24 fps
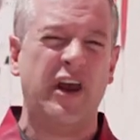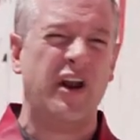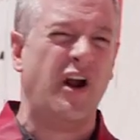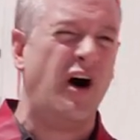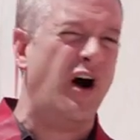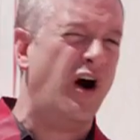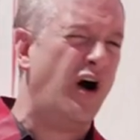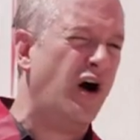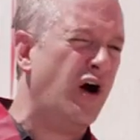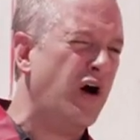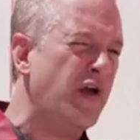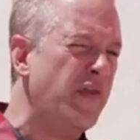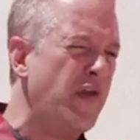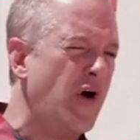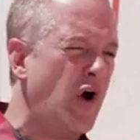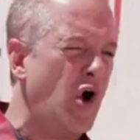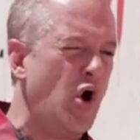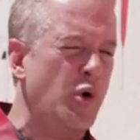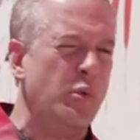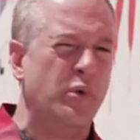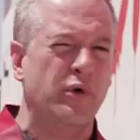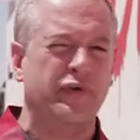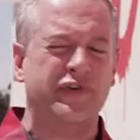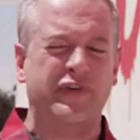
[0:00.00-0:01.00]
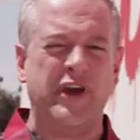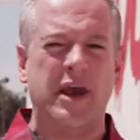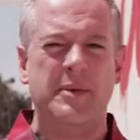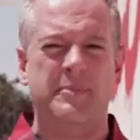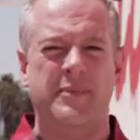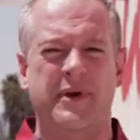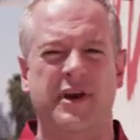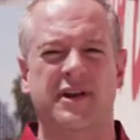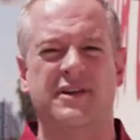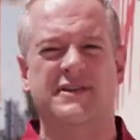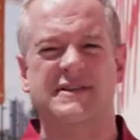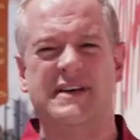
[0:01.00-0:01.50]
and all the homo
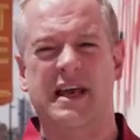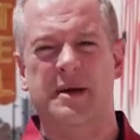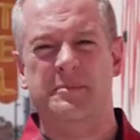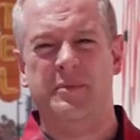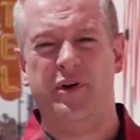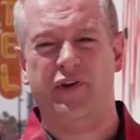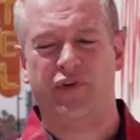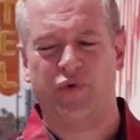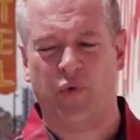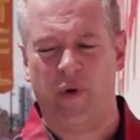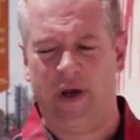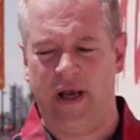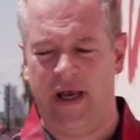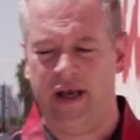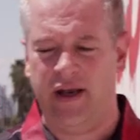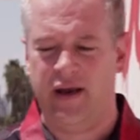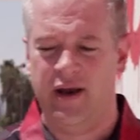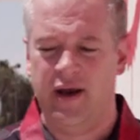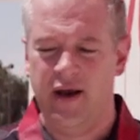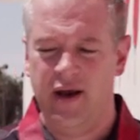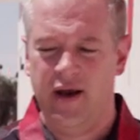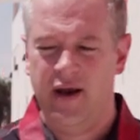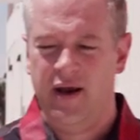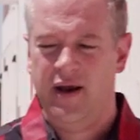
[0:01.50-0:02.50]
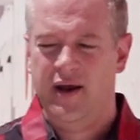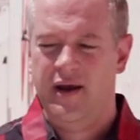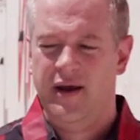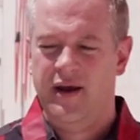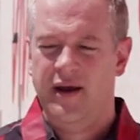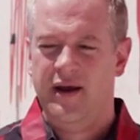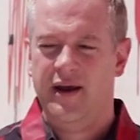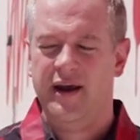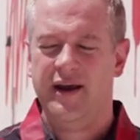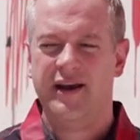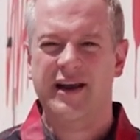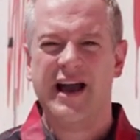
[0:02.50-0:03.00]
sapiens in between.
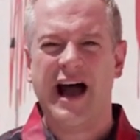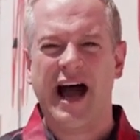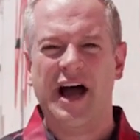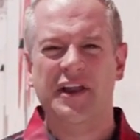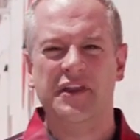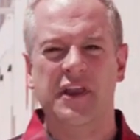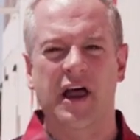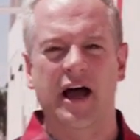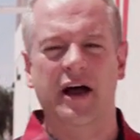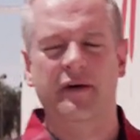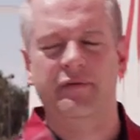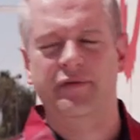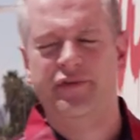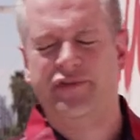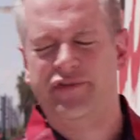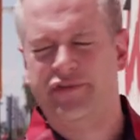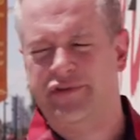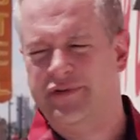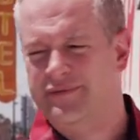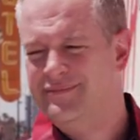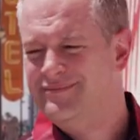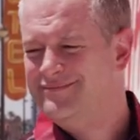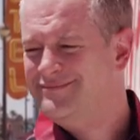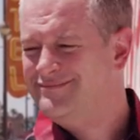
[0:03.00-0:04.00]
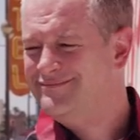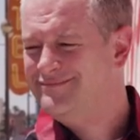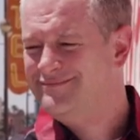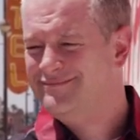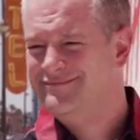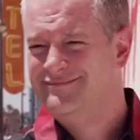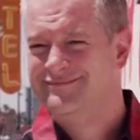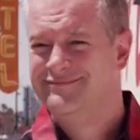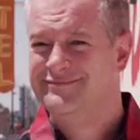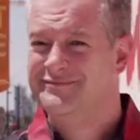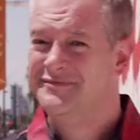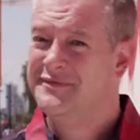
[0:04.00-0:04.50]
And God loves
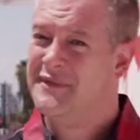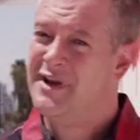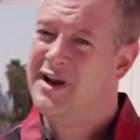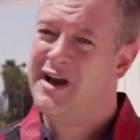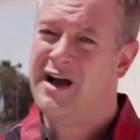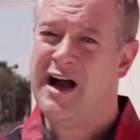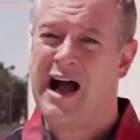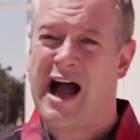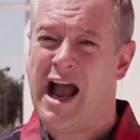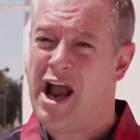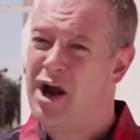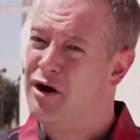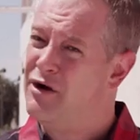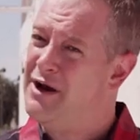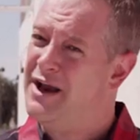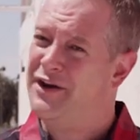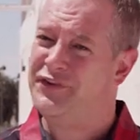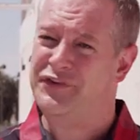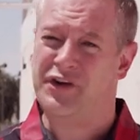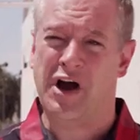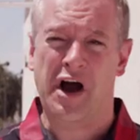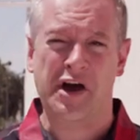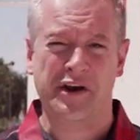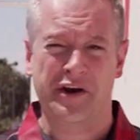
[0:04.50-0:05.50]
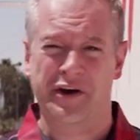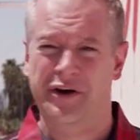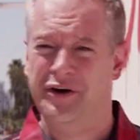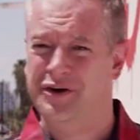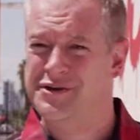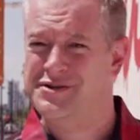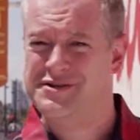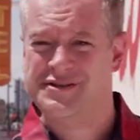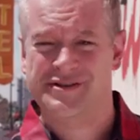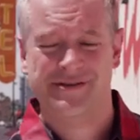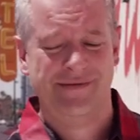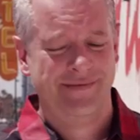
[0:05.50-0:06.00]
IRS
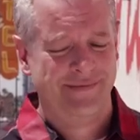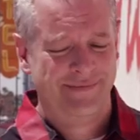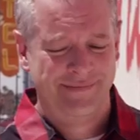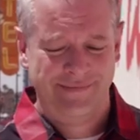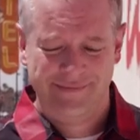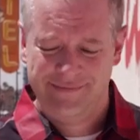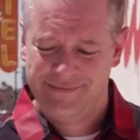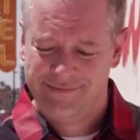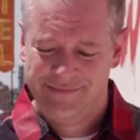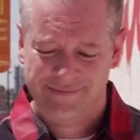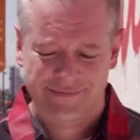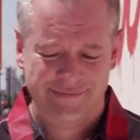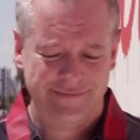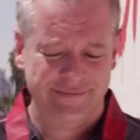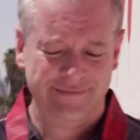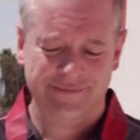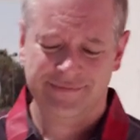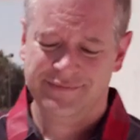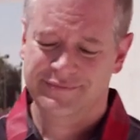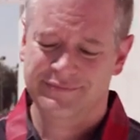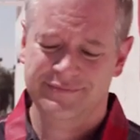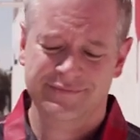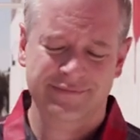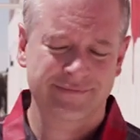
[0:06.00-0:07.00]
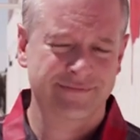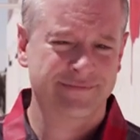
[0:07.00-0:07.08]
auditors. God